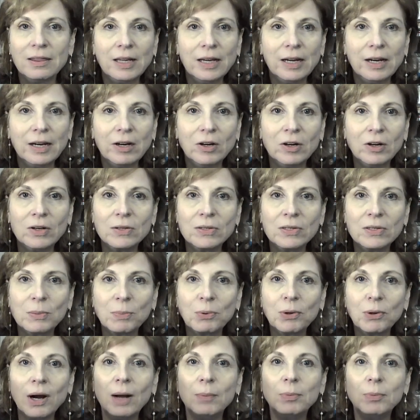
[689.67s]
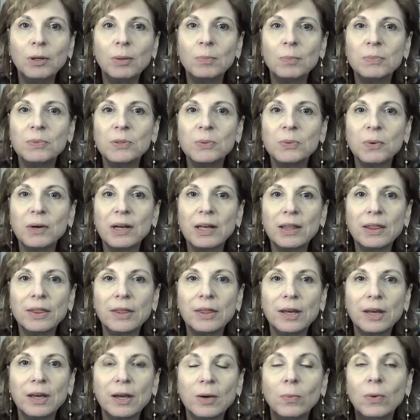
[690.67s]
There's problems
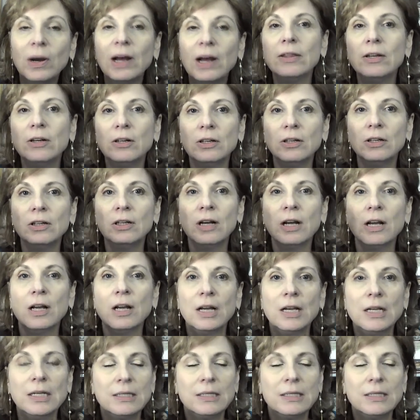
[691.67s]
with the weather.